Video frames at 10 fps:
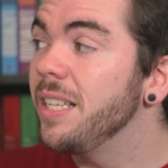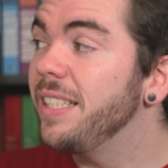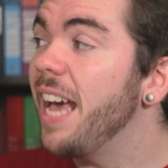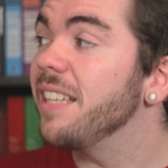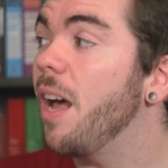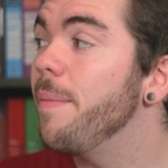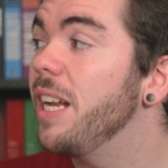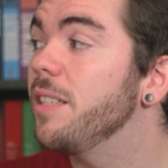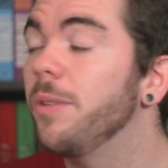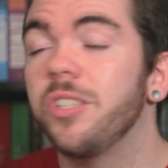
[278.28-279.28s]
yes, I mean,
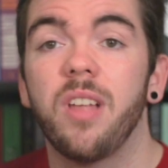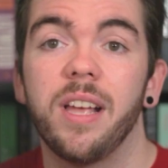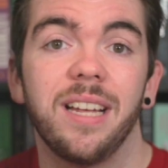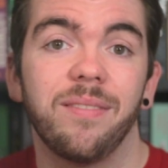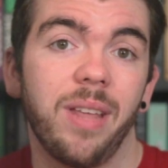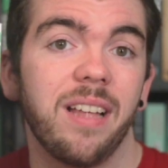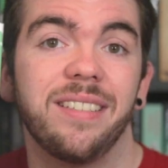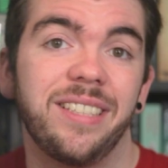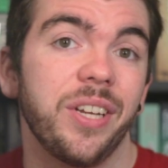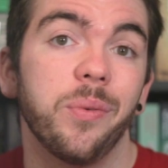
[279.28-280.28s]
as much as I
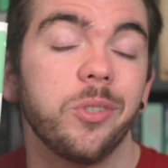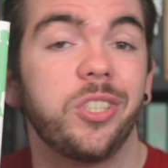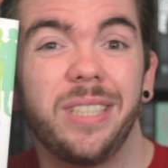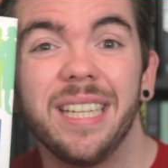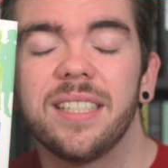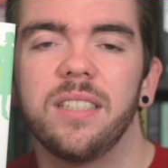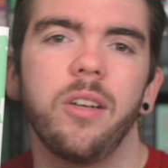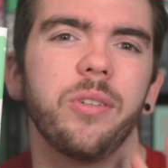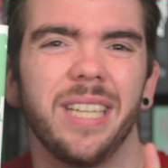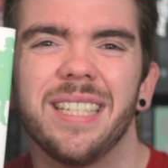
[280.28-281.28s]

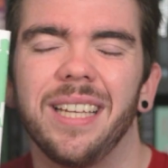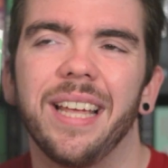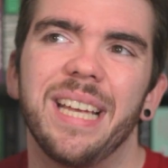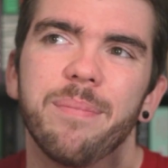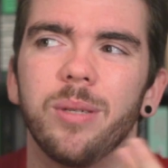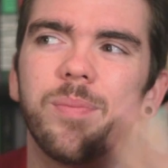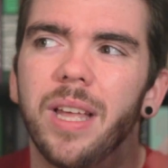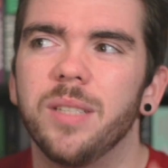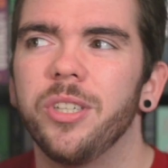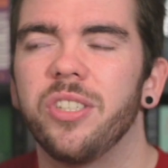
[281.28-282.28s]
not dislike it, but
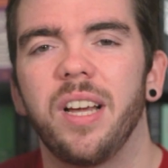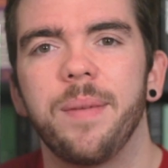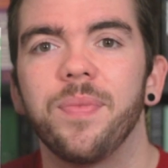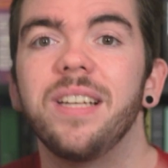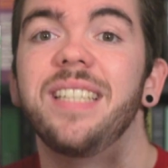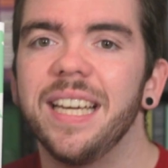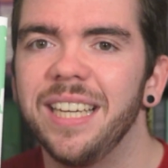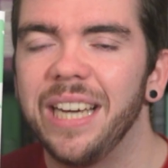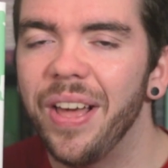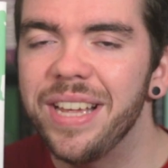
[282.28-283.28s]
as much as I
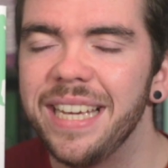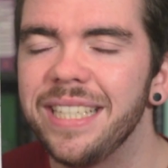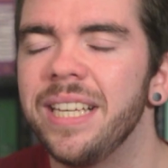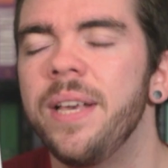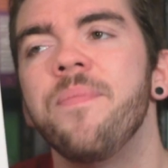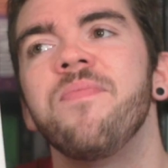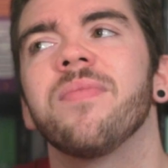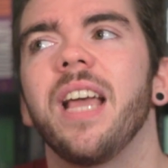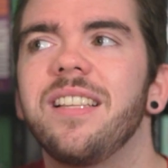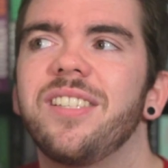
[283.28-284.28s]
didn't like it,
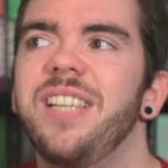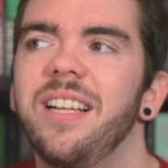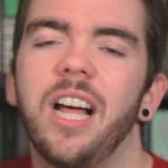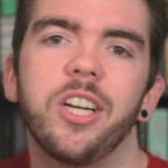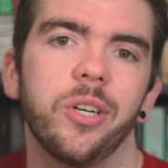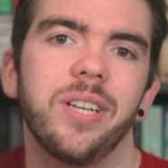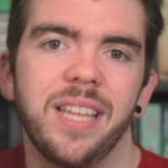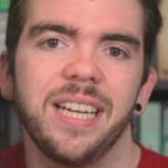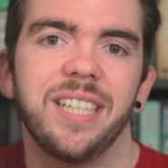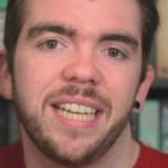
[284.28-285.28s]
it's still a good
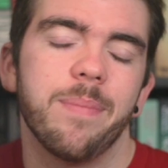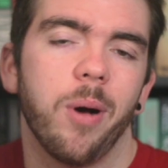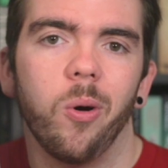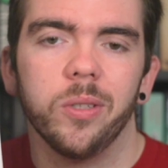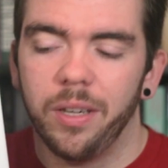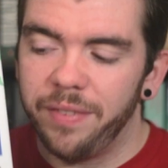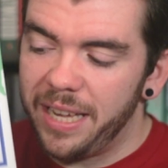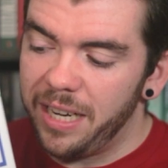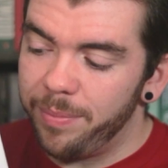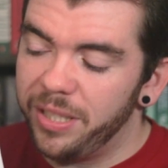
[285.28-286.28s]
thing to keep hold of,
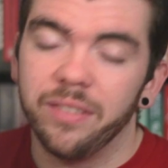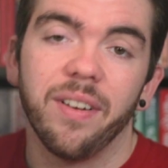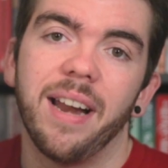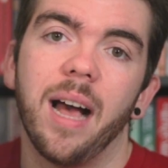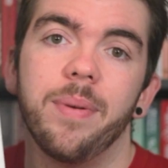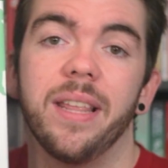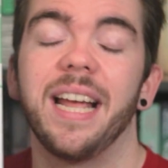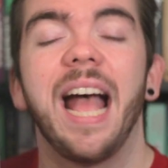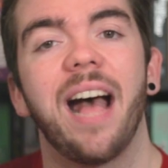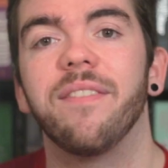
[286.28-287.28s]
and I'm still very happy that
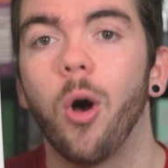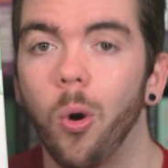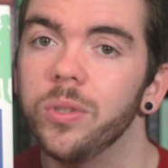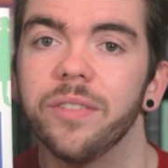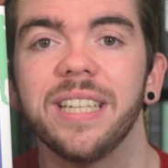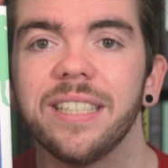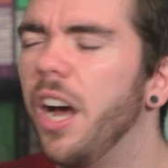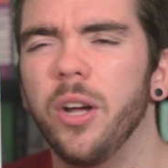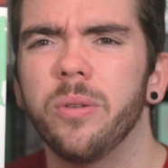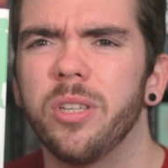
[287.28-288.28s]
I have hold of it.
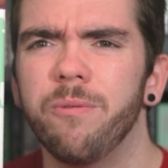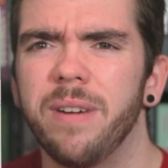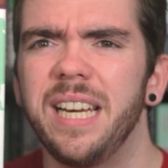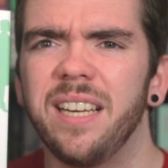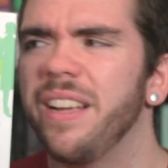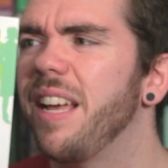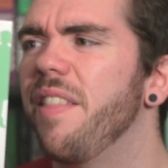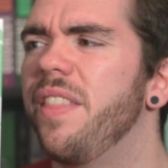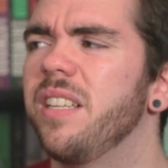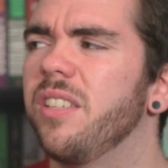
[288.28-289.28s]
I also really like
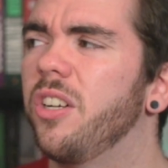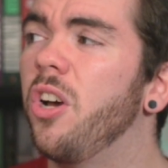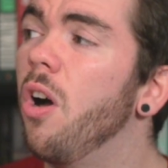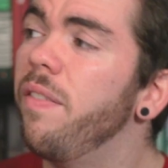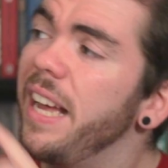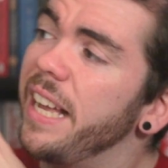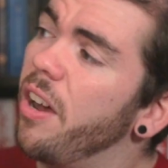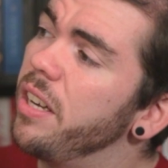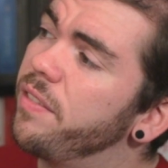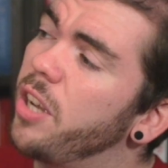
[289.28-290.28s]
this cover. It
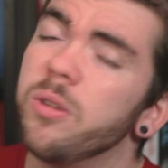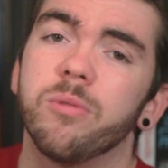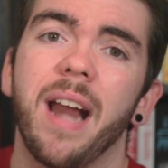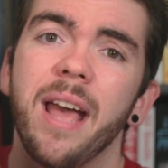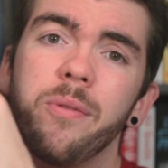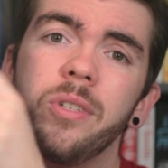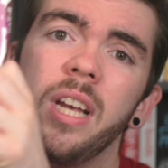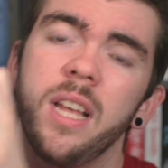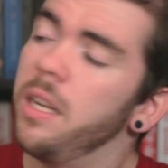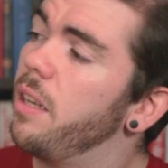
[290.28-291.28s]
kind of goes round
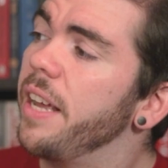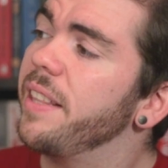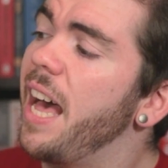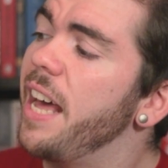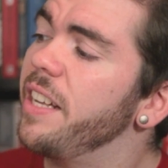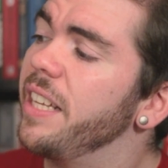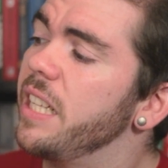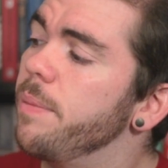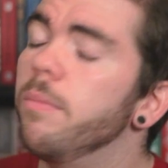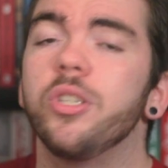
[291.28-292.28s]
like that, and I think
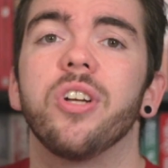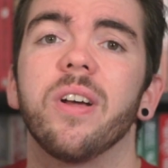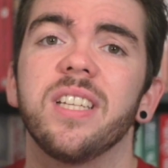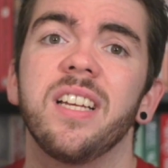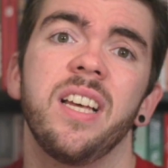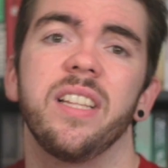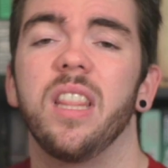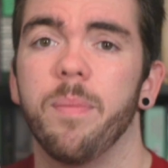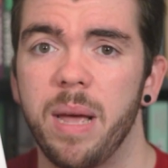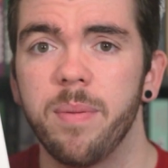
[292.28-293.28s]
it's much nicer
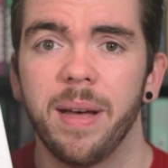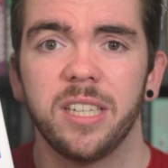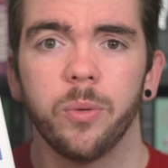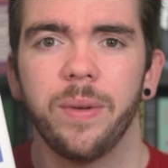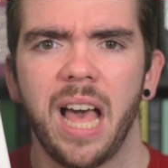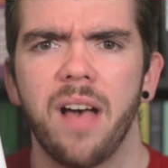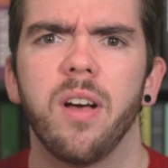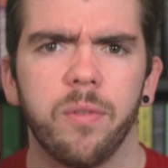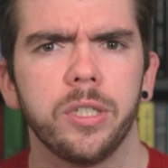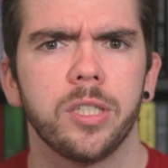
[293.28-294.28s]
than the paperbacks that we
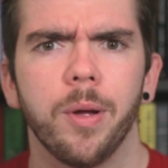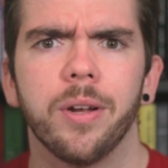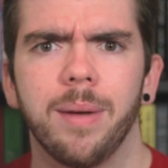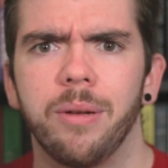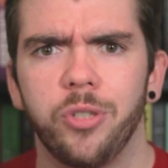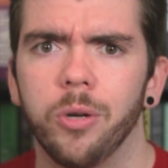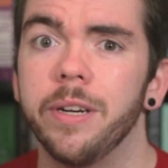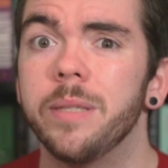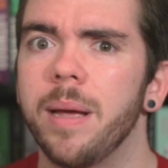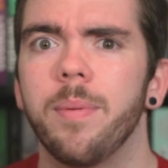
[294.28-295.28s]
have. I've already spoken about John
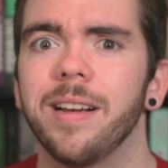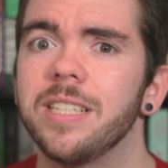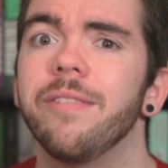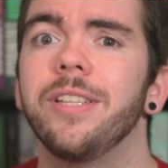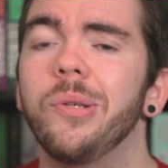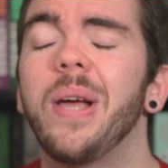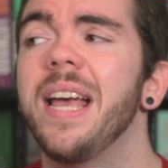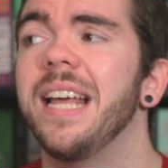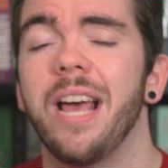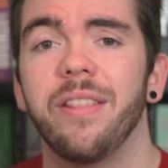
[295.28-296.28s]
Green's paperbacks here in the
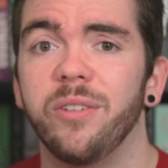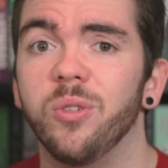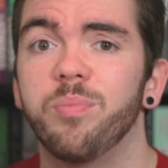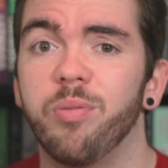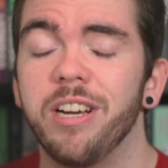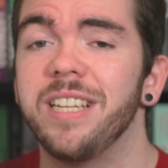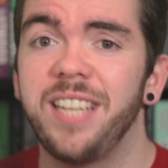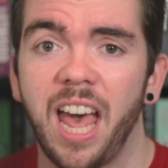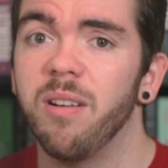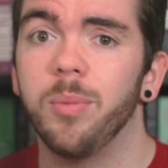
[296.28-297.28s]
UK and how they're all pretty
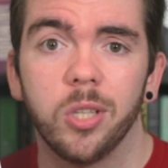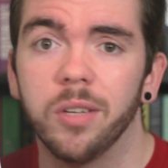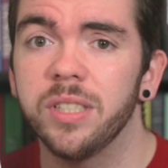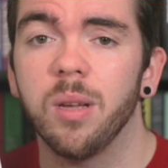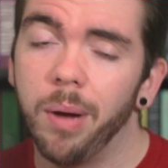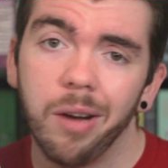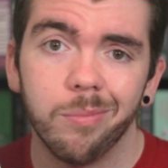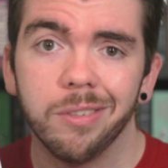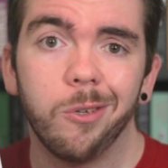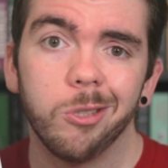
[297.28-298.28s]
terrible covers apart
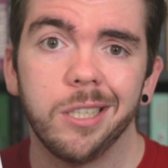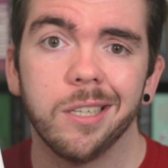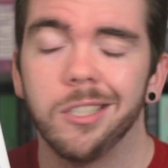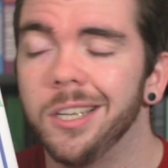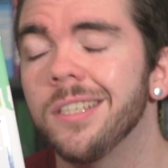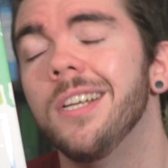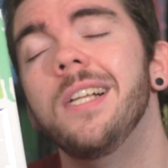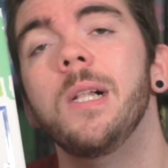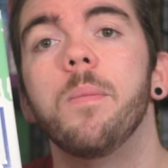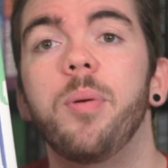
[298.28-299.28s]
from the Fault in Our Stars.
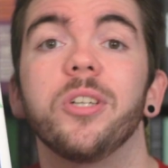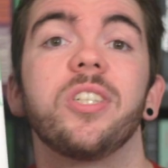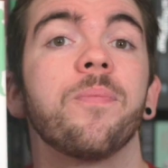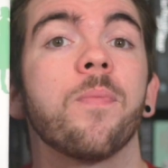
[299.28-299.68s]
But